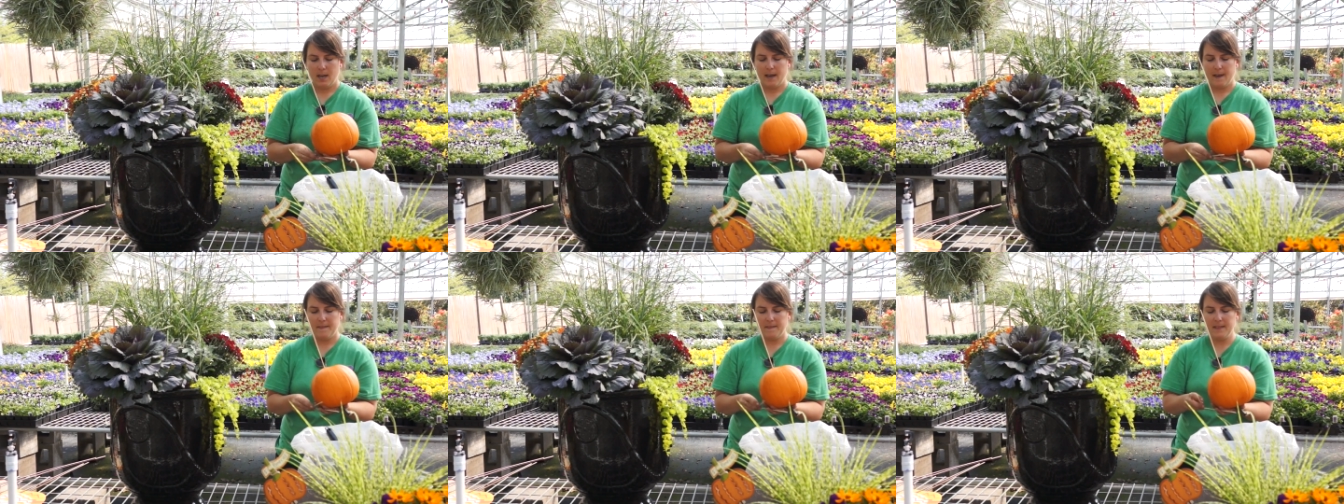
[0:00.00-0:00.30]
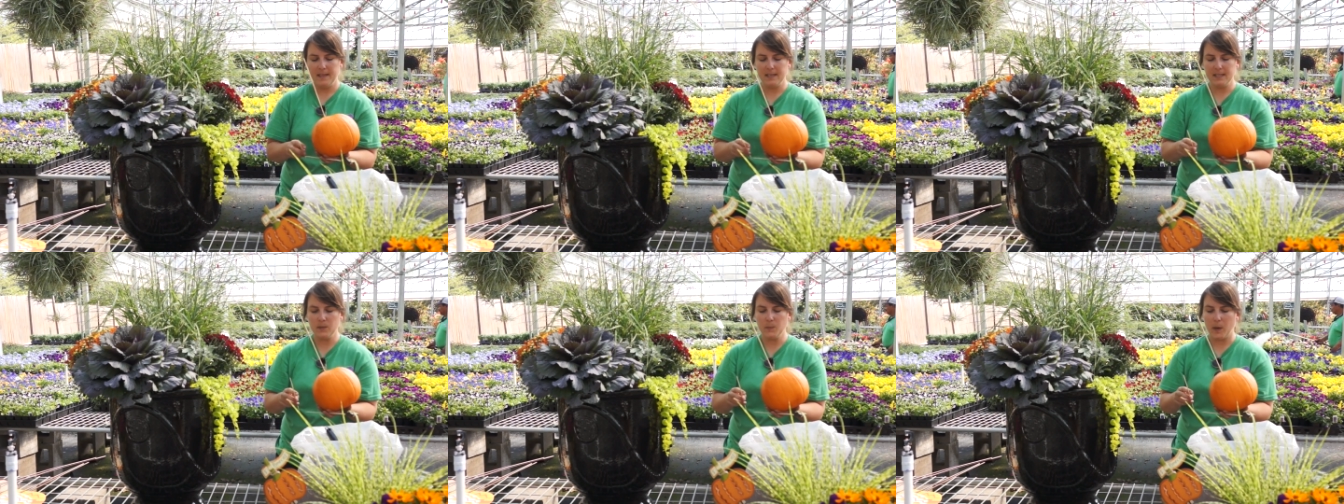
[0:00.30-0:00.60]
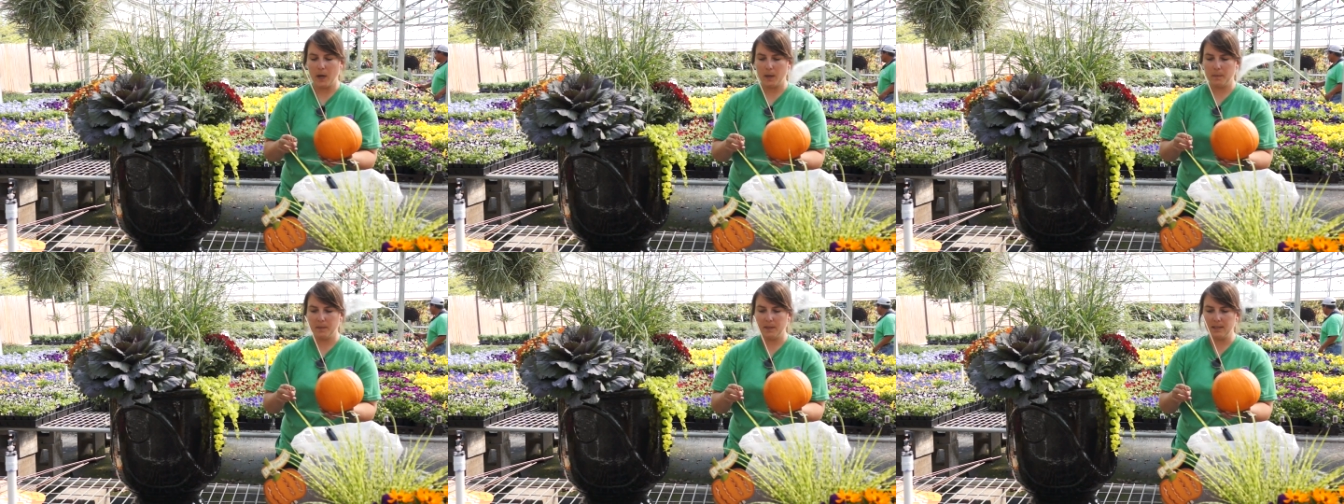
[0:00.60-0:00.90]
And this
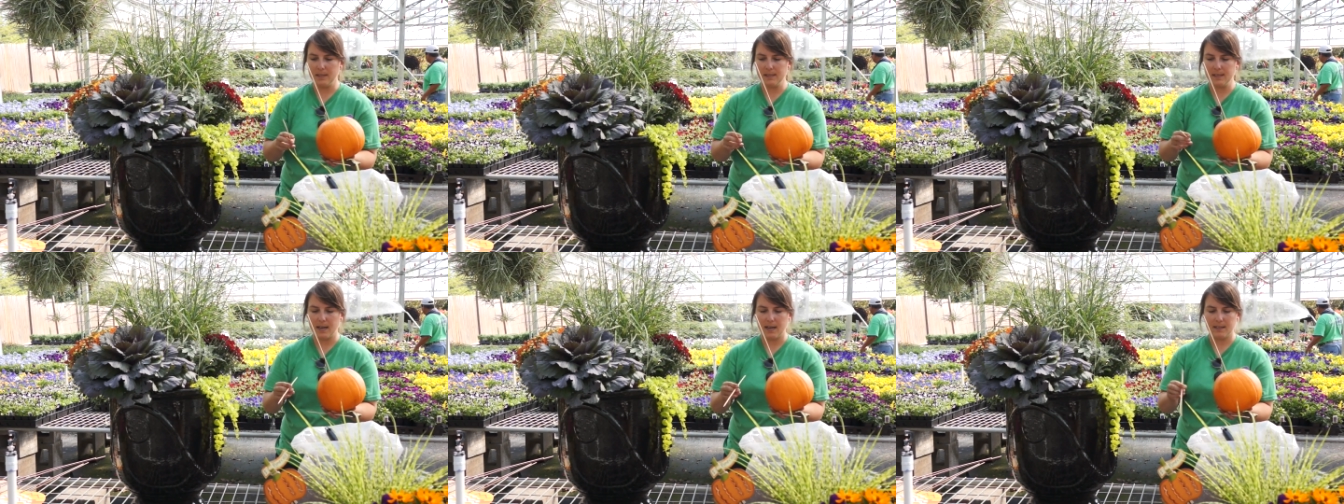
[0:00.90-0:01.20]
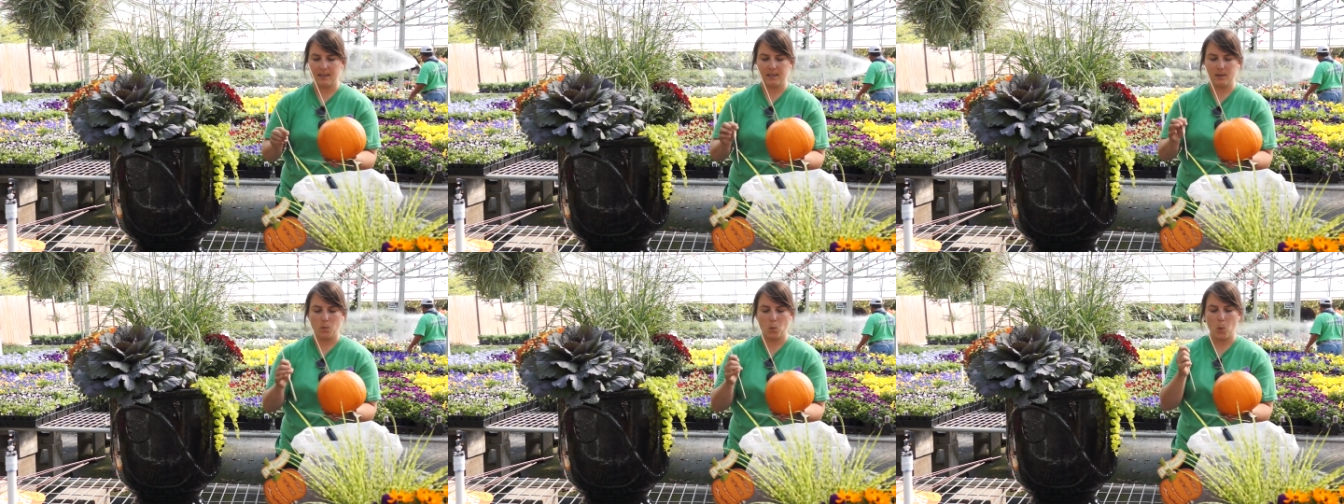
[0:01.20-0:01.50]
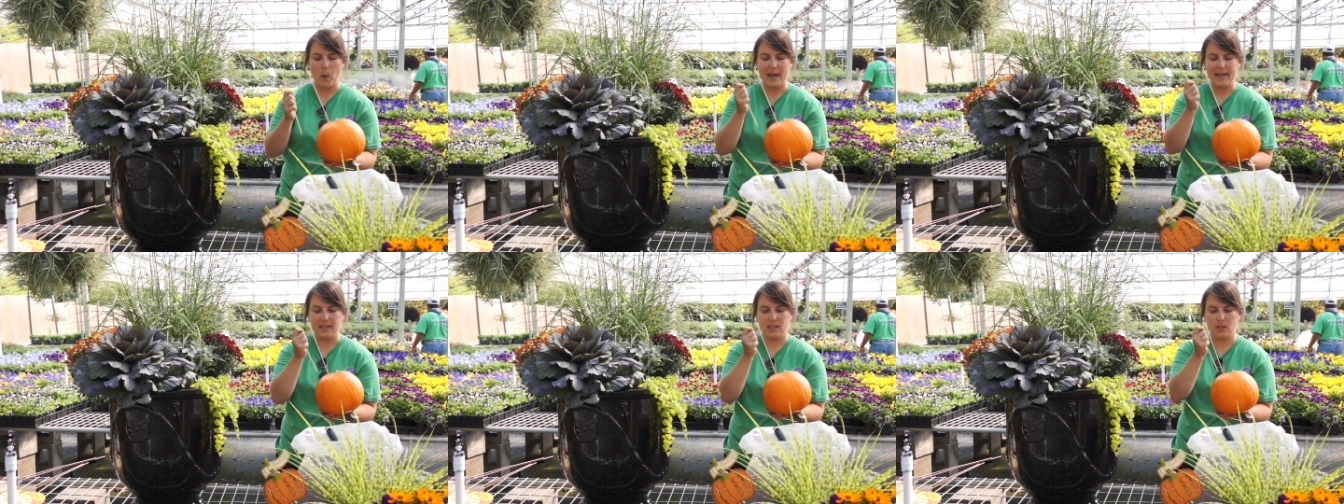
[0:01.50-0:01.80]
pumpkin's got some
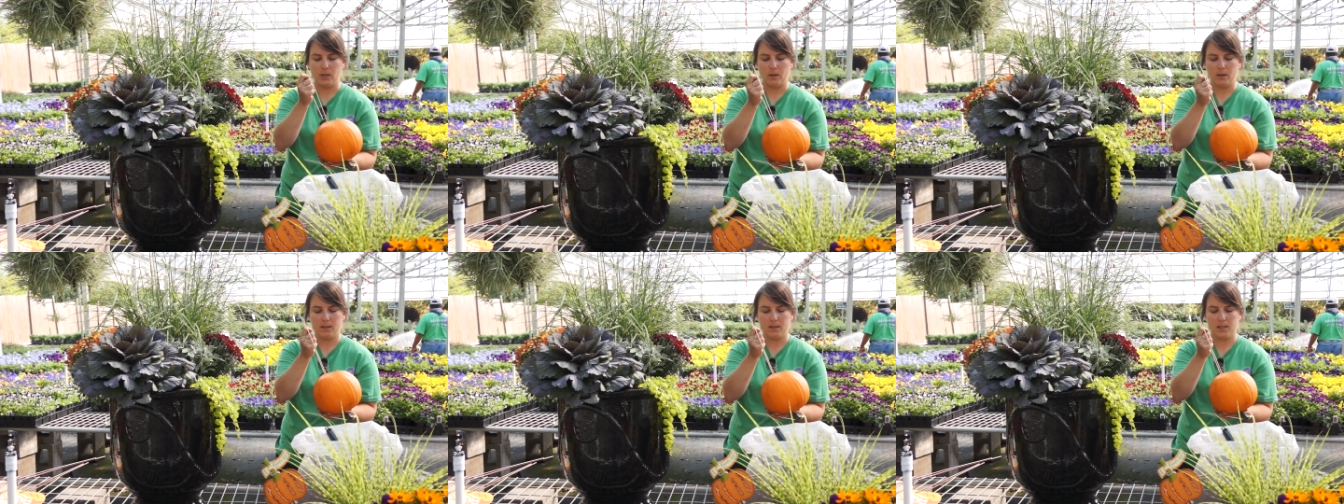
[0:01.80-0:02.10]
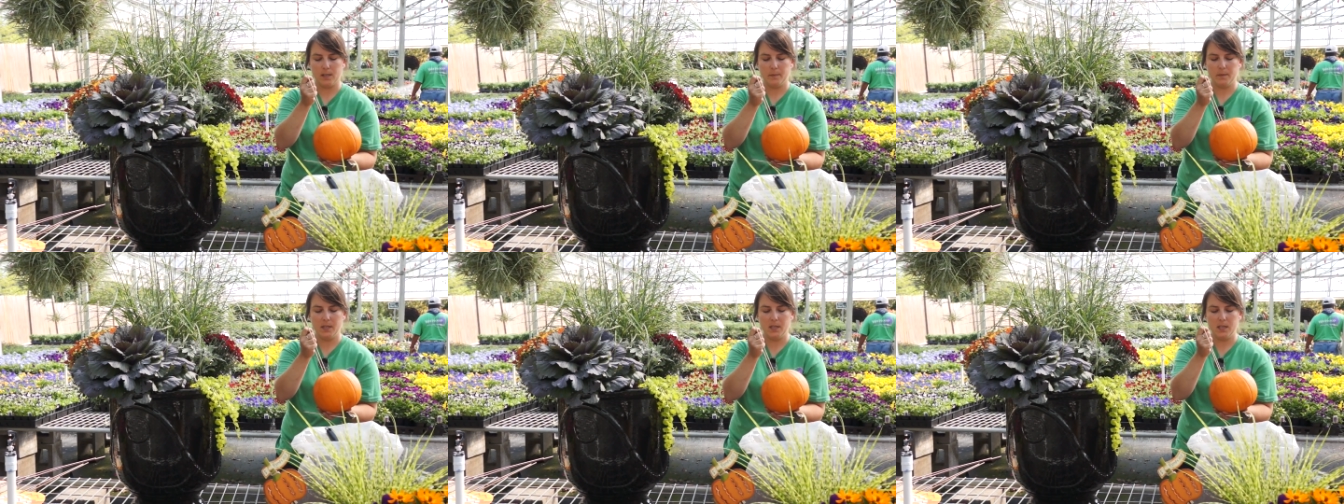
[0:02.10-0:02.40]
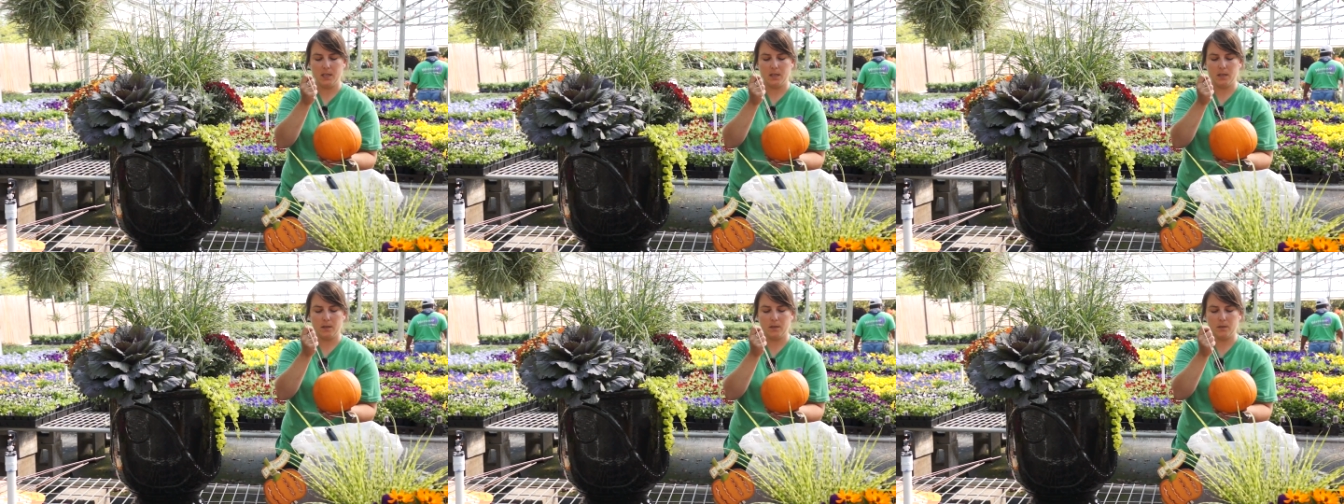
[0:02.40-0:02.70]
weight to it, so I'm going
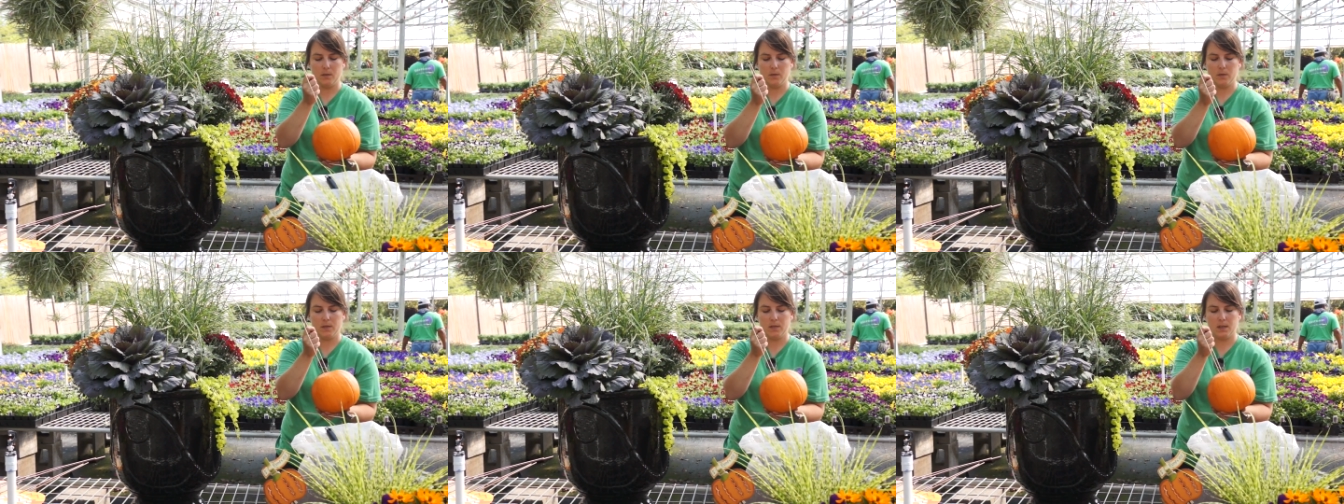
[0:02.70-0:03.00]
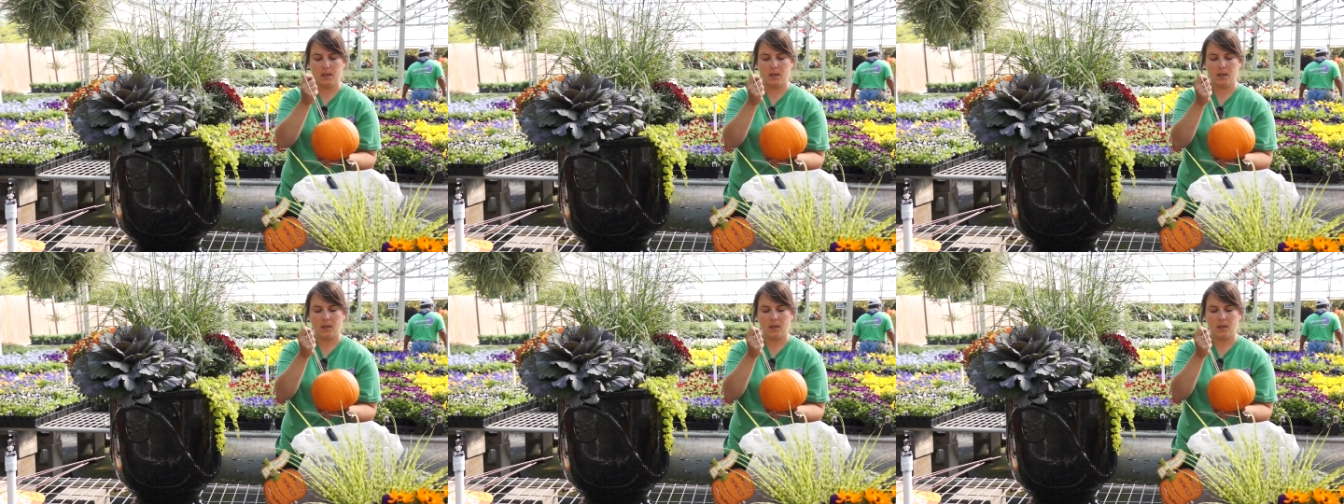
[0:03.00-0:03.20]
to use